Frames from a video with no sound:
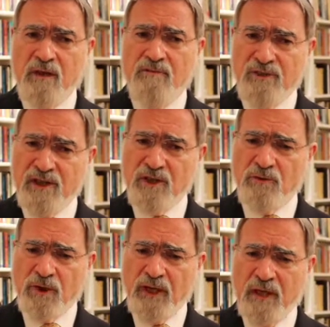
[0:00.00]

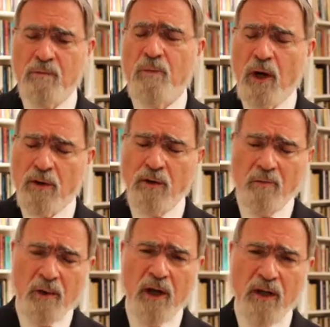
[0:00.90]
visionary and moral
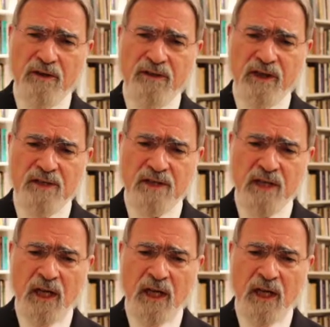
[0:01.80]
politics